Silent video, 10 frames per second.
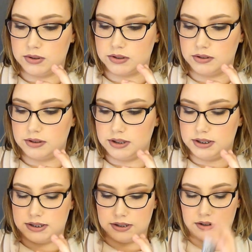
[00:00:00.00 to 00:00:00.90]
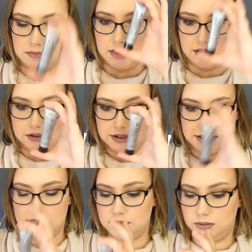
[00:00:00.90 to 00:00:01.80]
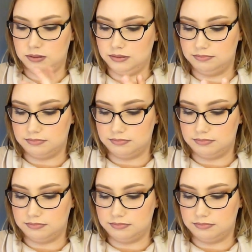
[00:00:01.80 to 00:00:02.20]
it's got the serum and the seal.